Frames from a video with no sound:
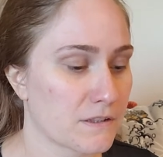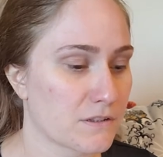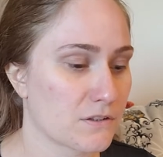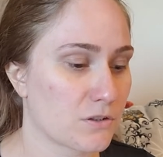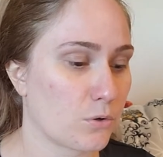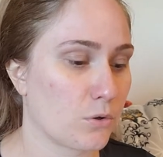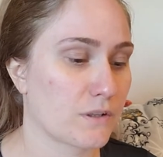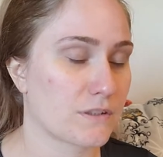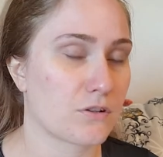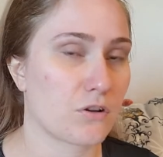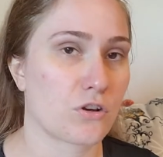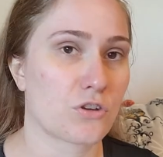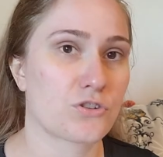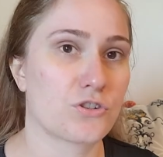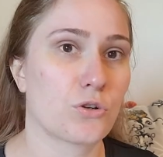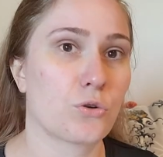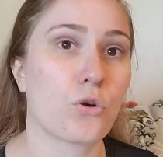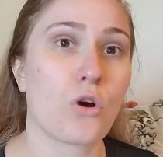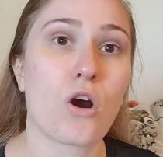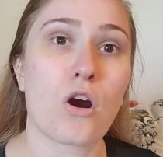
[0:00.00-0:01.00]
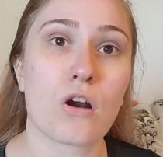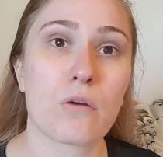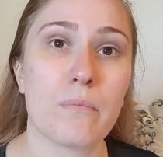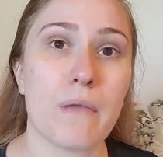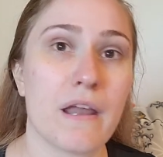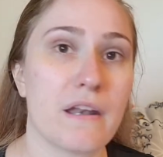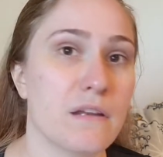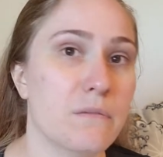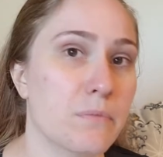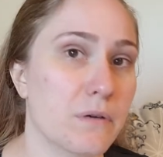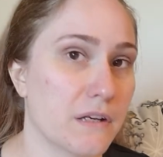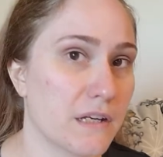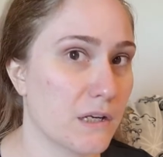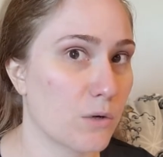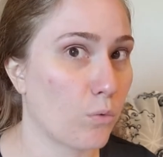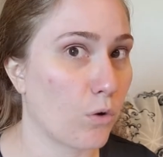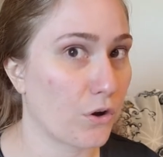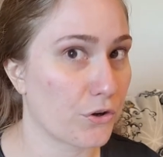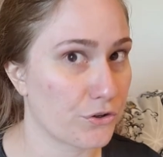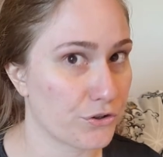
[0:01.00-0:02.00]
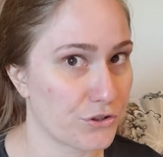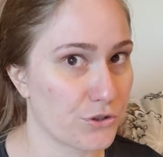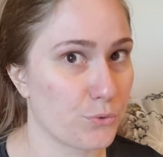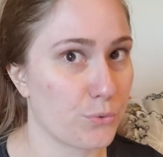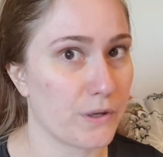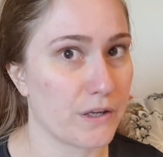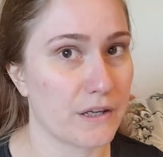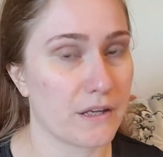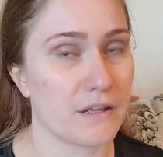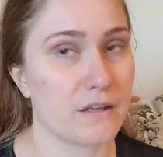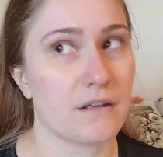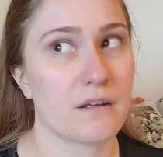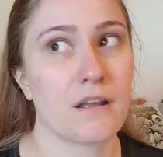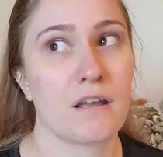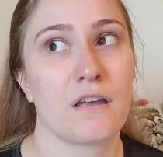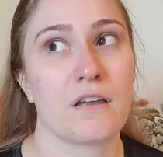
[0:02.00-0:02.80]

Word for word: So as long as you don't harm anybody while you're doing it,